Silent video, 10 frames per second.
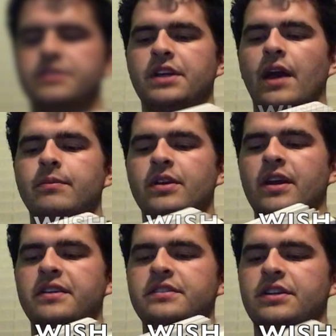Chapter
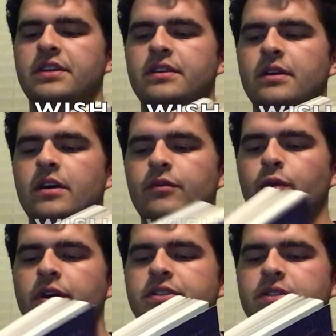18 of
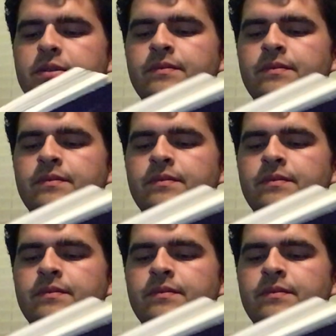Wish.